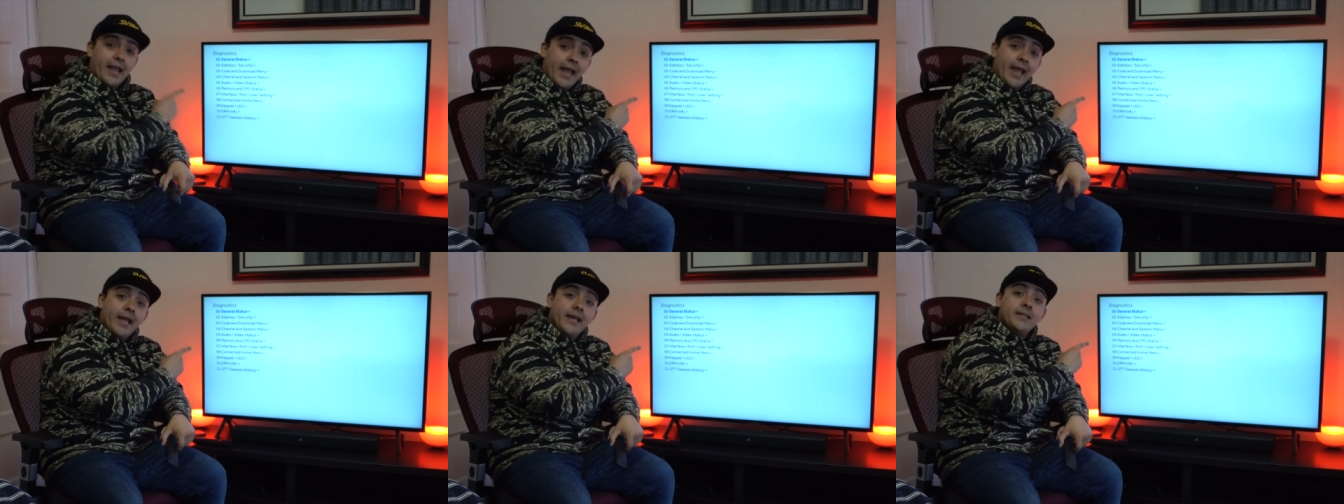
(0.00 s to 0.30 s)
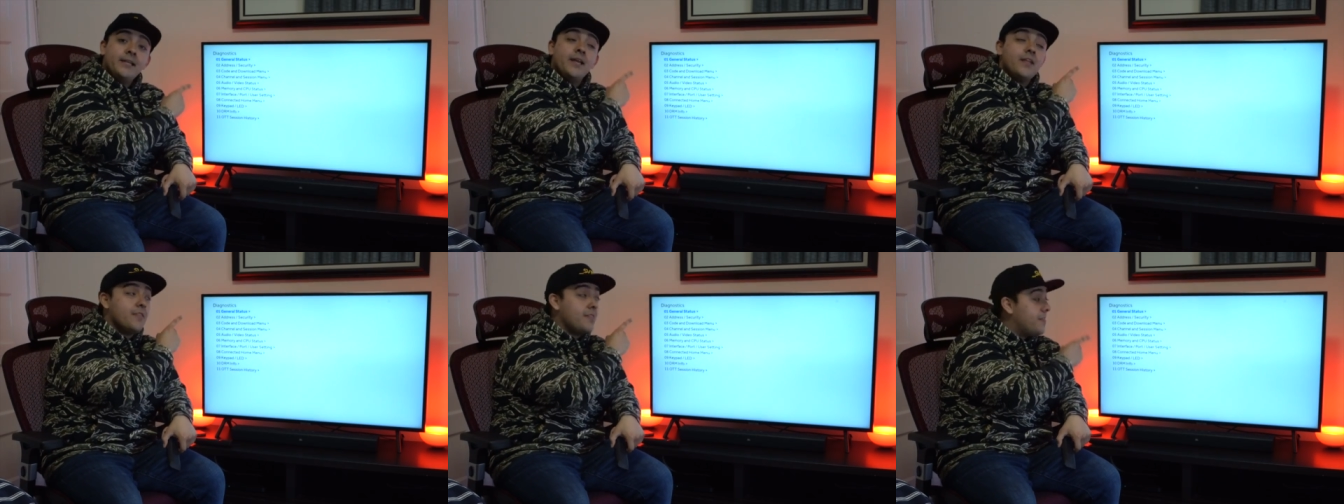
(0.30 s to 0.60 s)

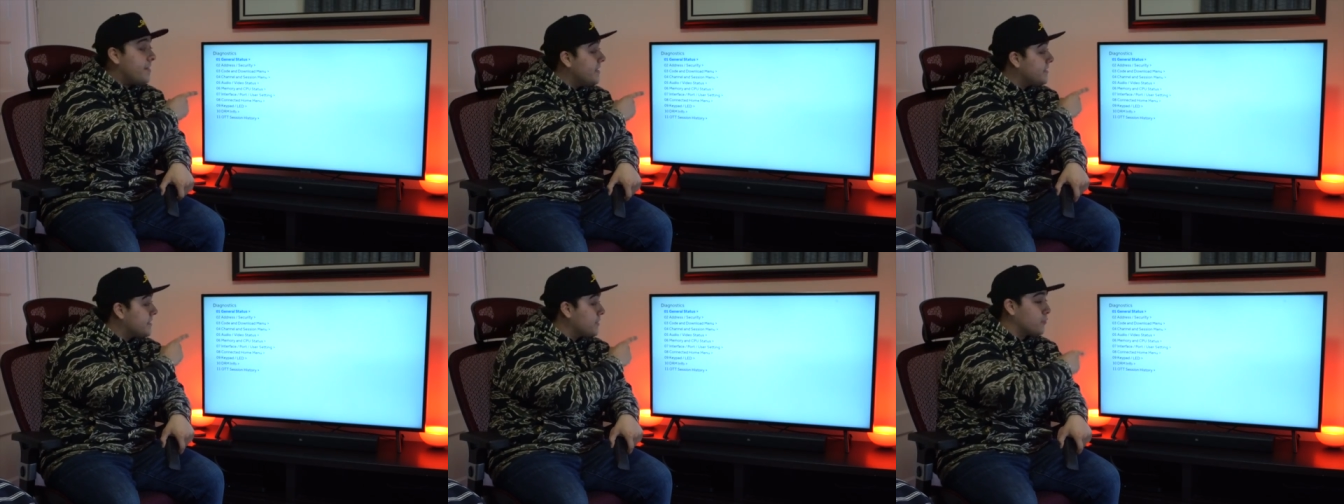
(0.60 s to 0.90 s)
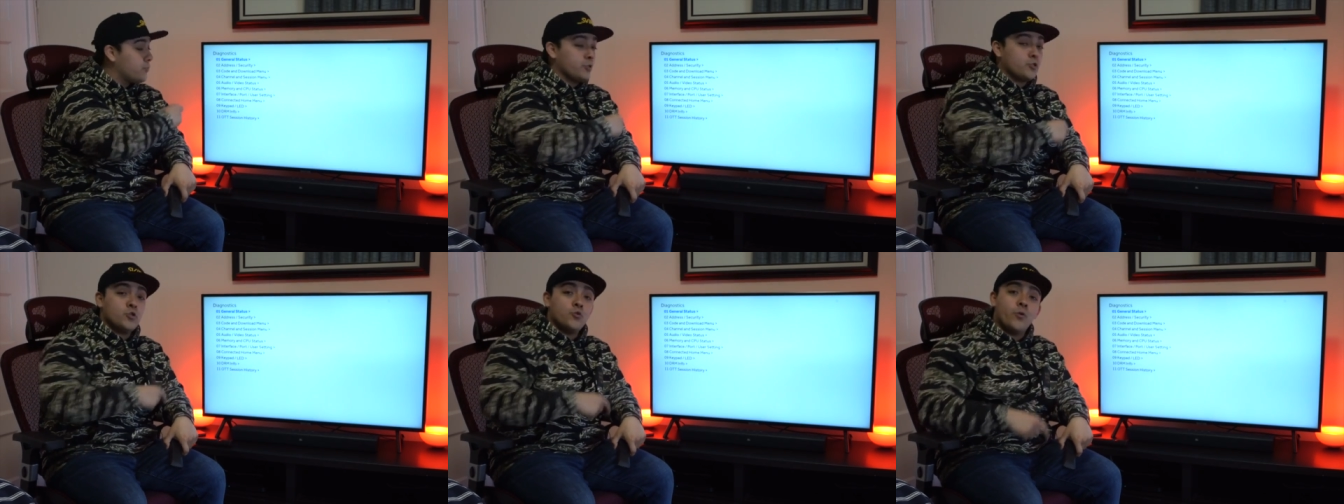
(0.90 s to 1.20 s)
And this
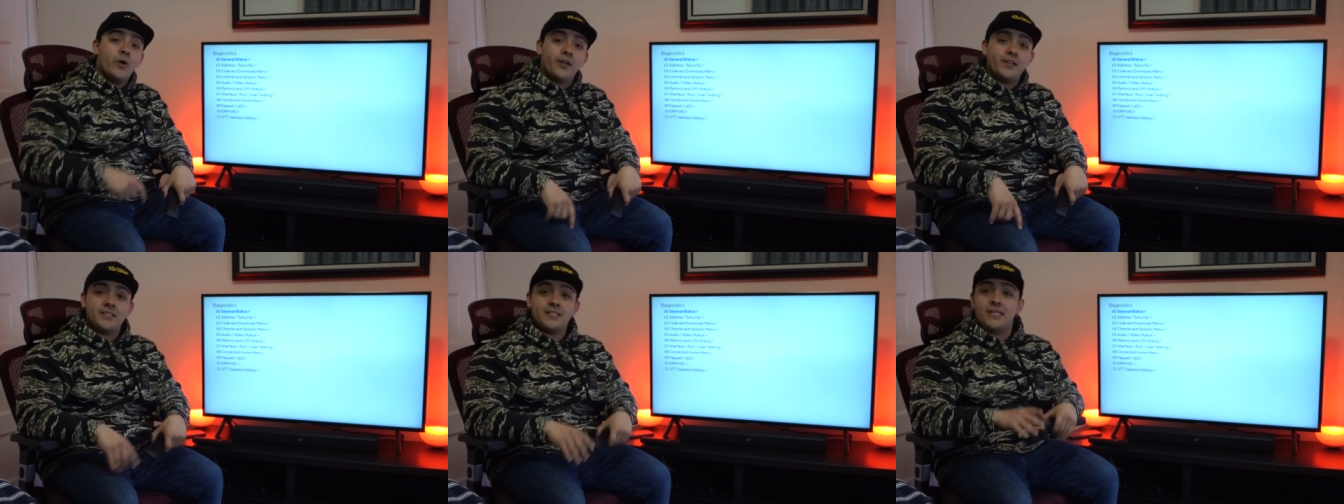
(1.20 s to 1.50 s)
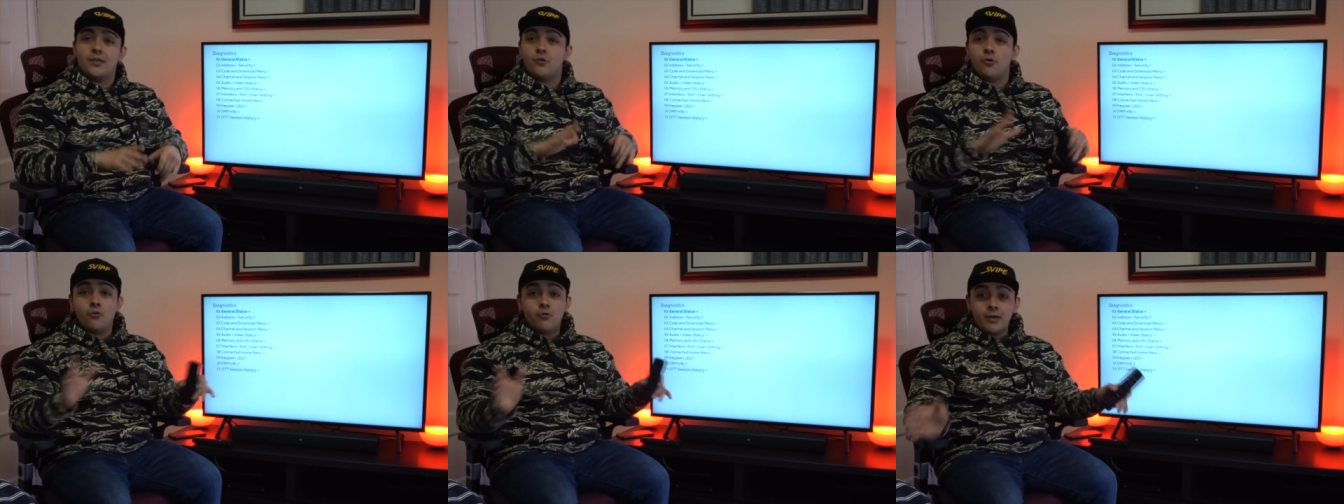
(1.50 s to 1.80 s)
is what you wanna
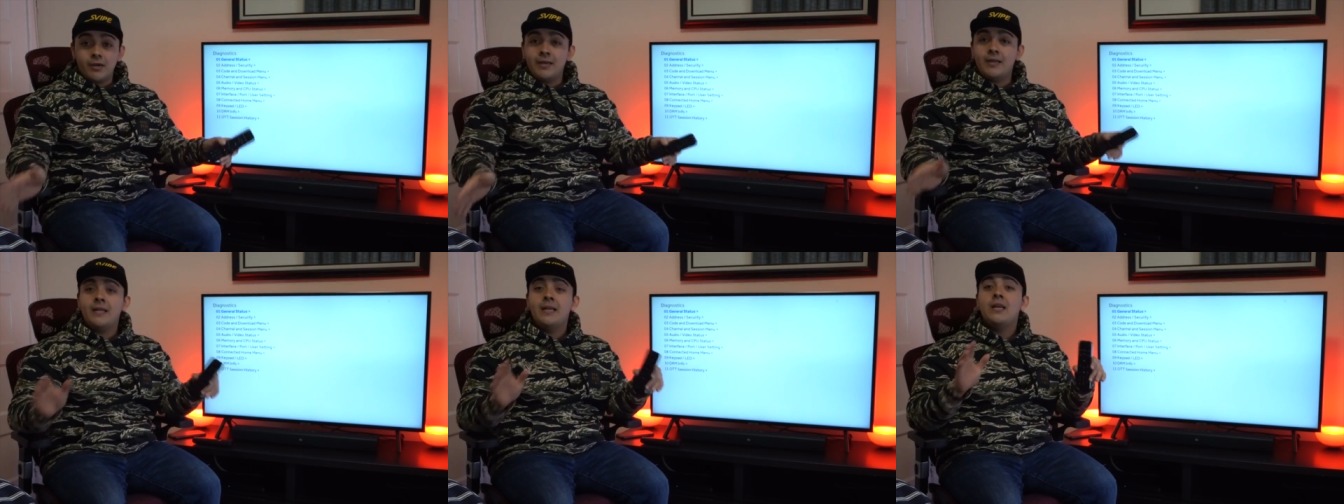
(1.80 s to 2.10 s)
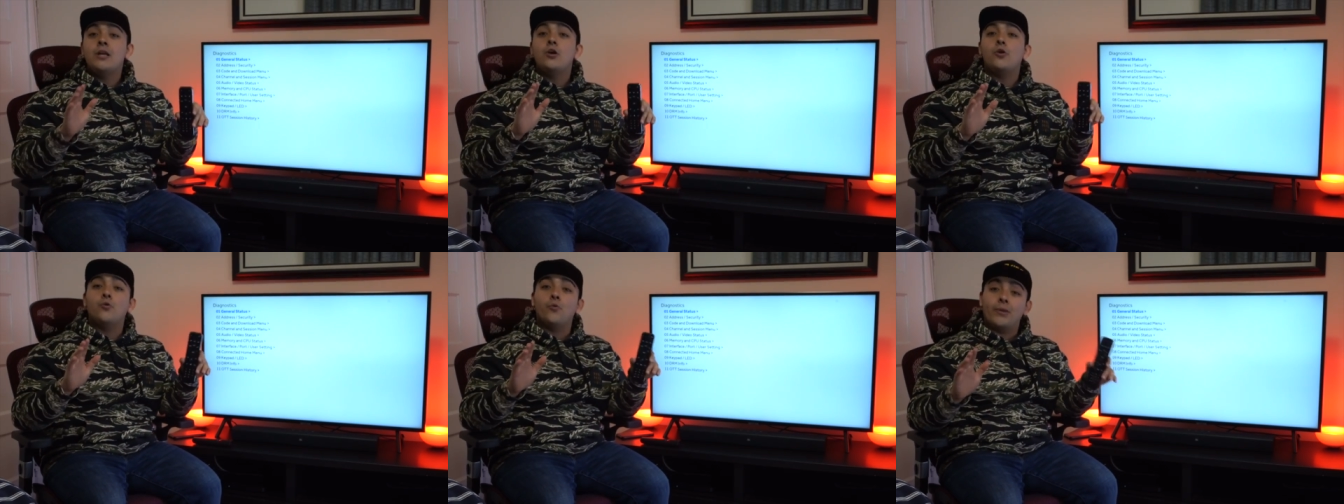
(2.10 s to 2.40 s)
see. Don't worry,
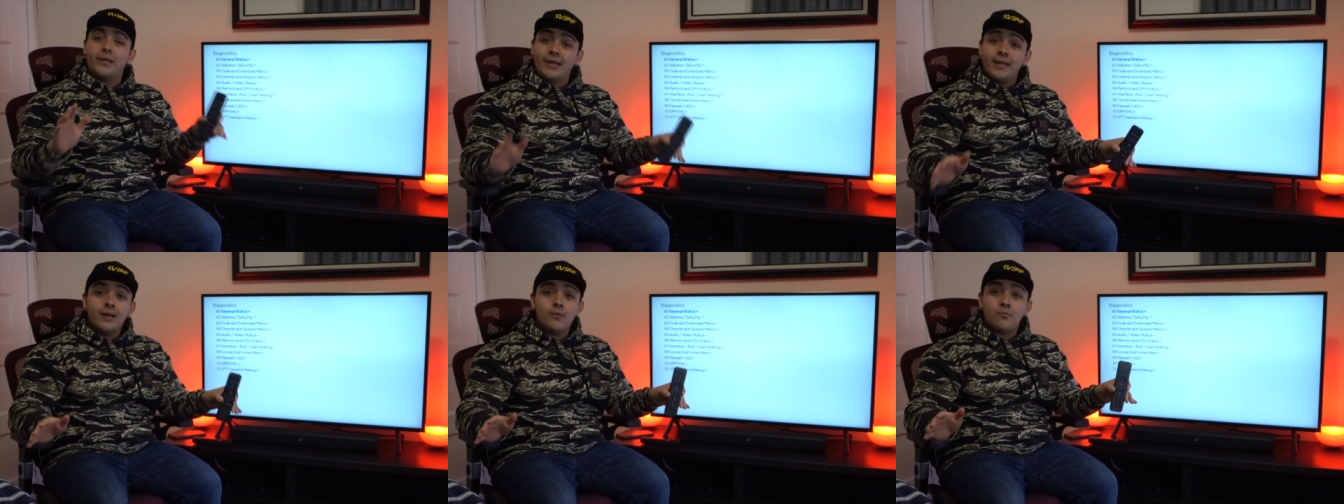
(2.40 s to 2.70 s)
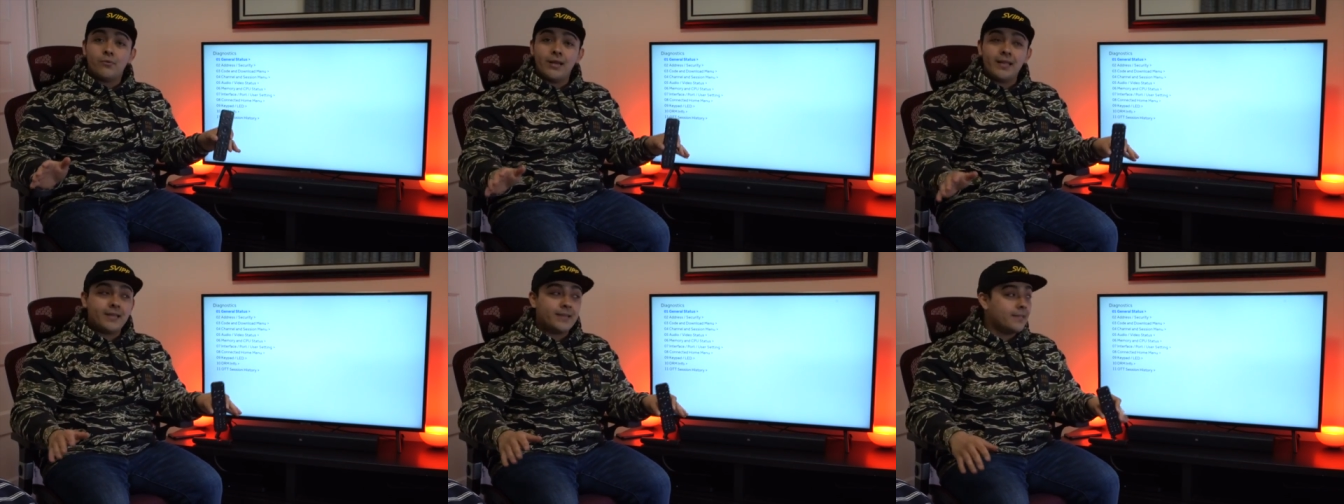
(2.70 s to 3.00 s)
we didn't
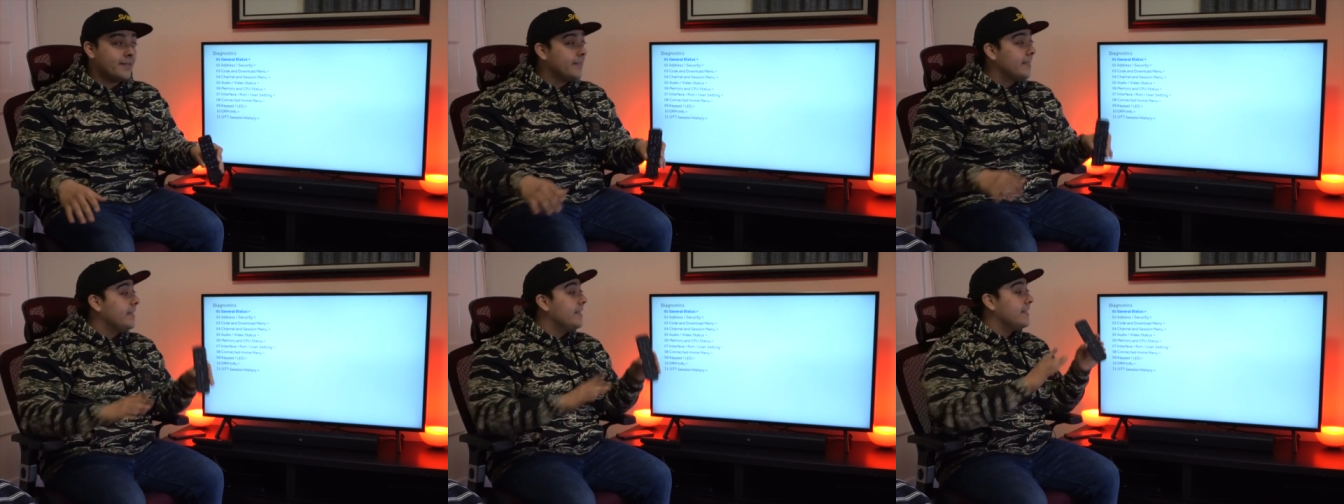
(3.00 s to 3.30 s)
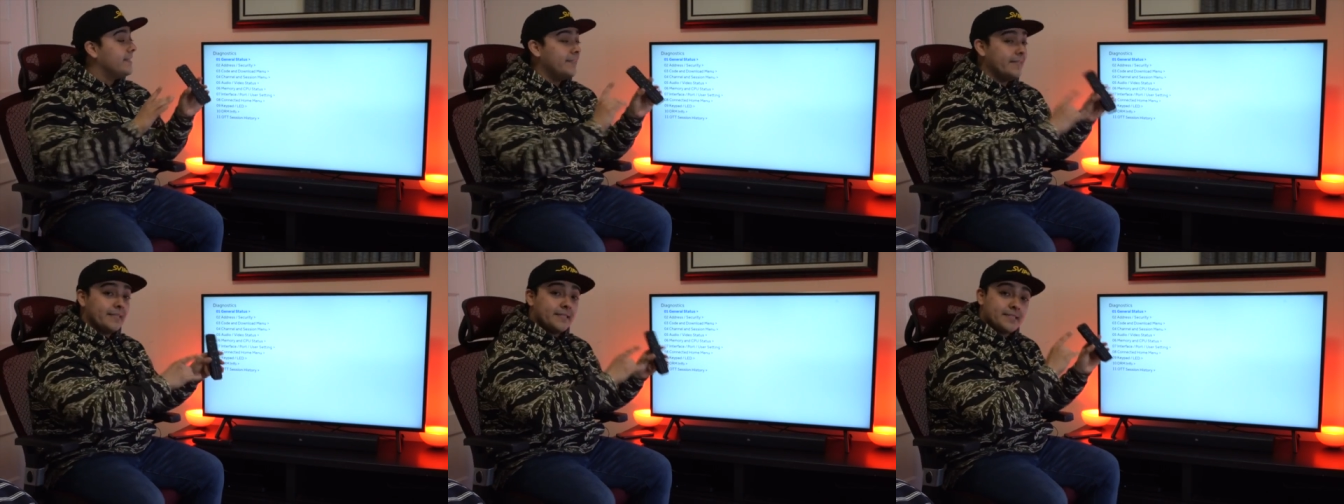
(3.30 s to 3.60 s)
break it.
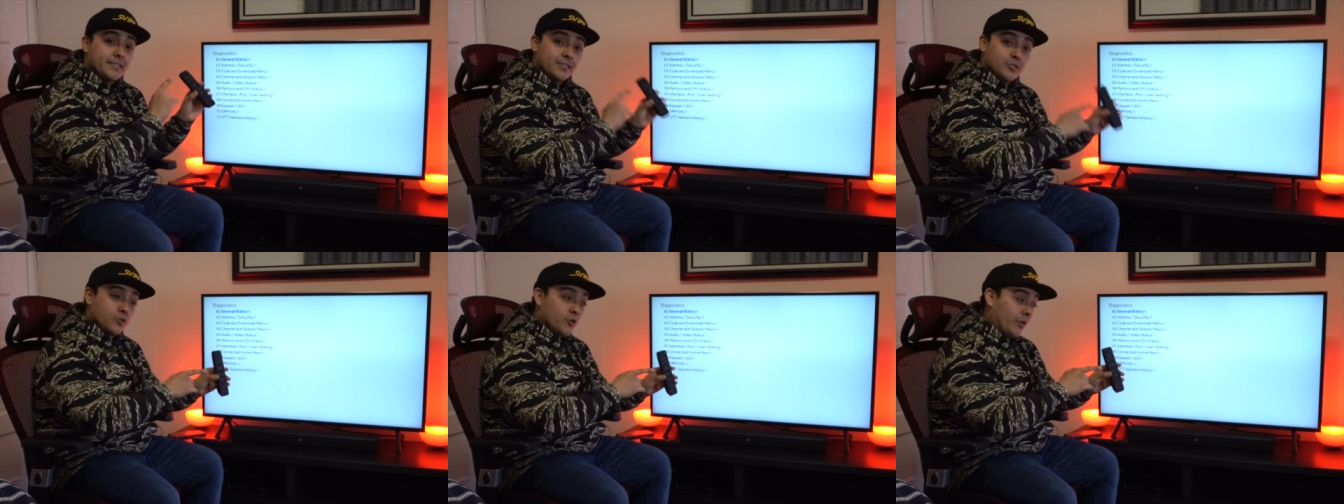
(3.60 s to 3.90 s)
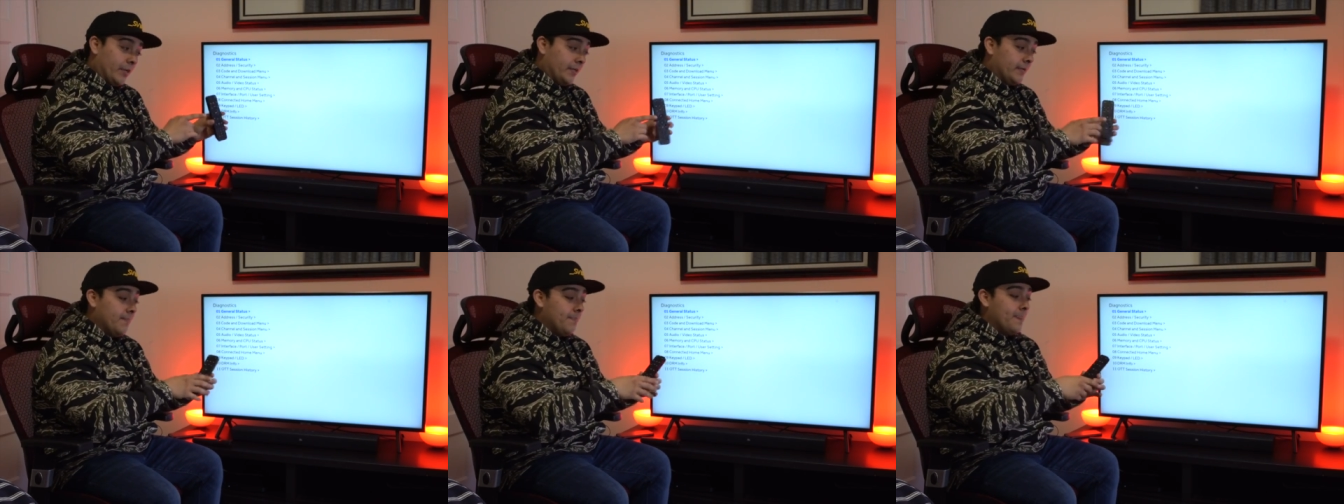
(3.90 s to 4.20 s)
This is
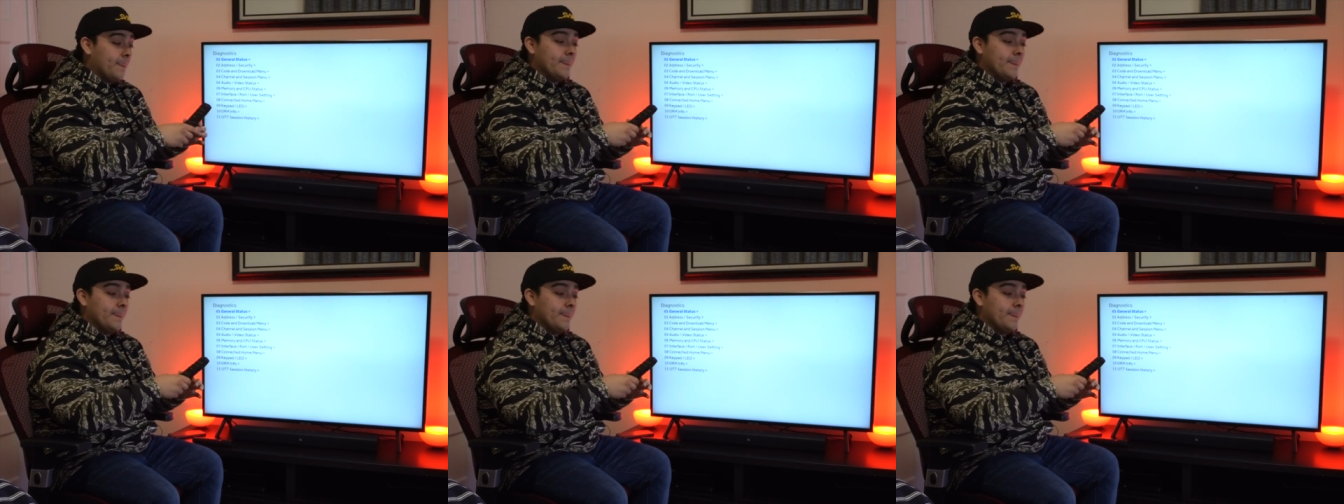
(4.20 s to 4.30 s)
good.